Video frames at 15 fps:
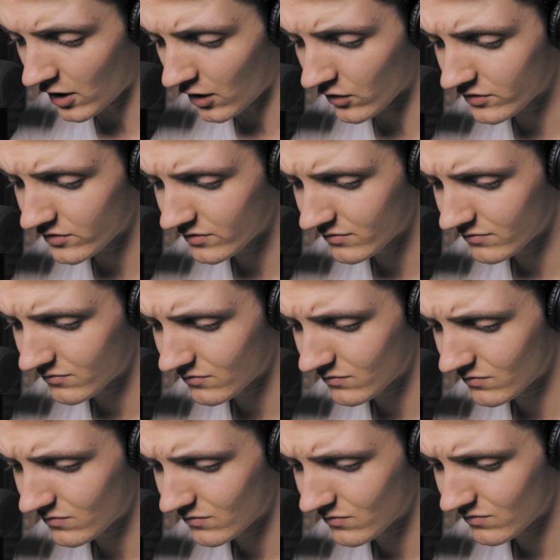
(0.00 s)
not.
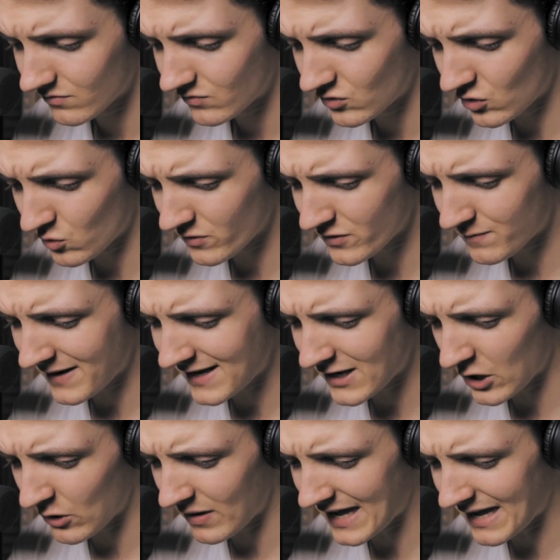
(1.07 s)
Nor was me
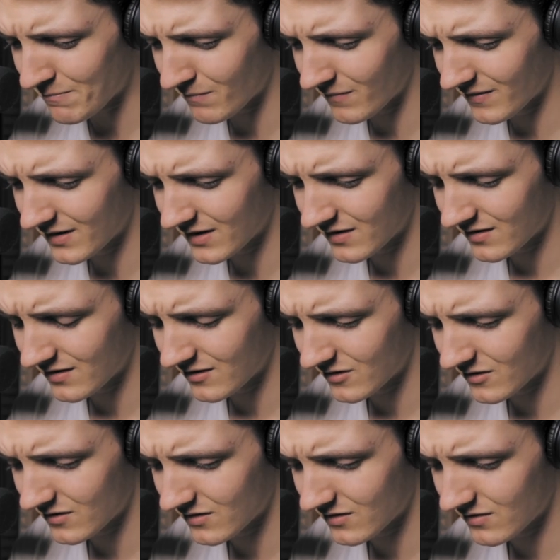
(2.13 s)
know him.
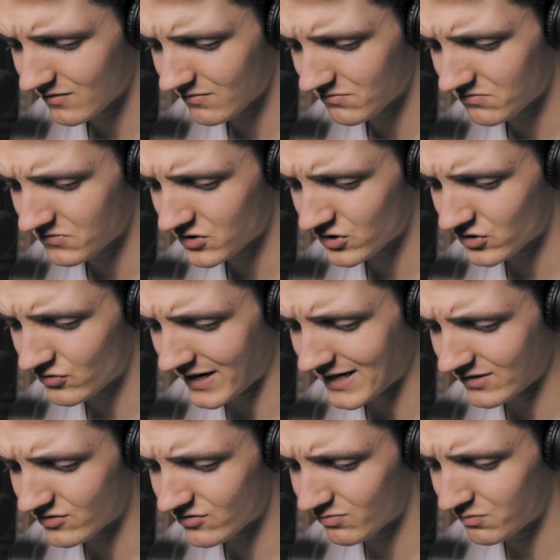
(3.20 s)

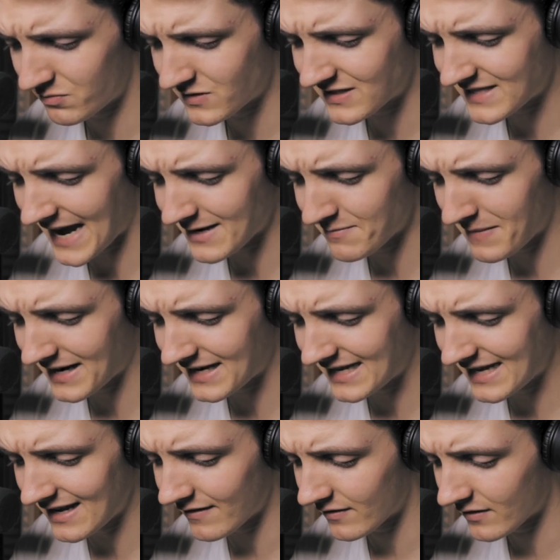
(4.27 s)
Strange, sad man
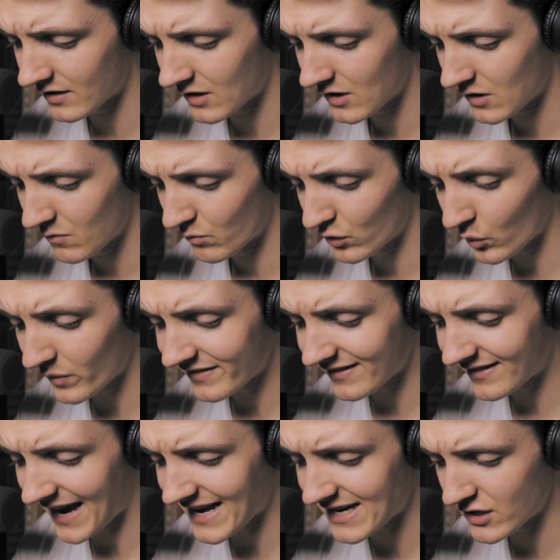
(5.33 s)
he is, with always
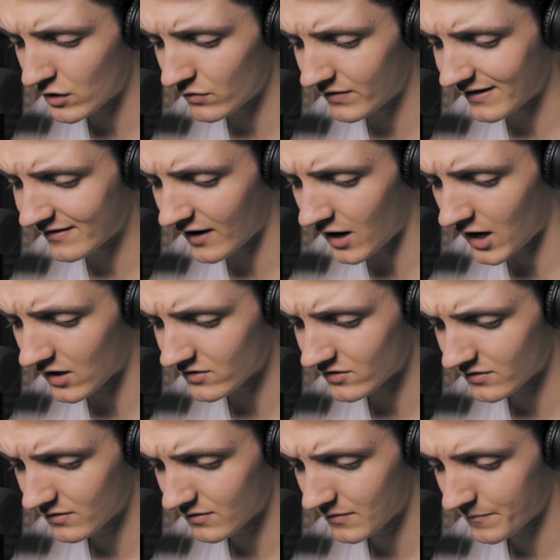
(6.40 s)
his hand over his heart."